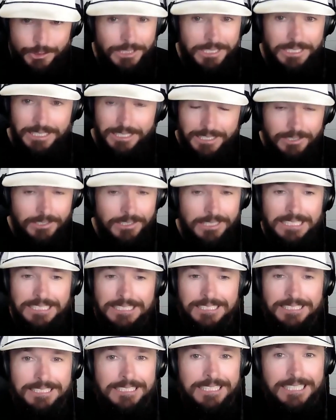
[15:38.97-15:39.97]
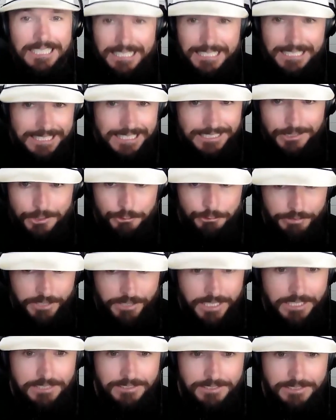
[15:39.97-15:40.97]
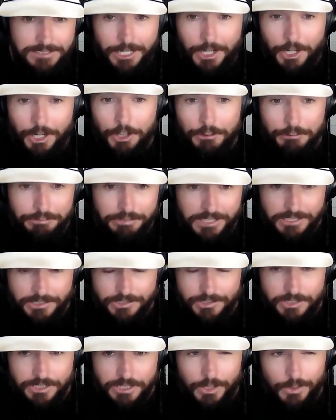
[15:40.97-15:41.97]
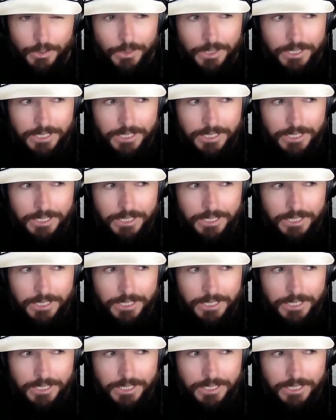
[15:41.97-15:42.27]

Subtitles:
You could literally see it in his face and her face to go,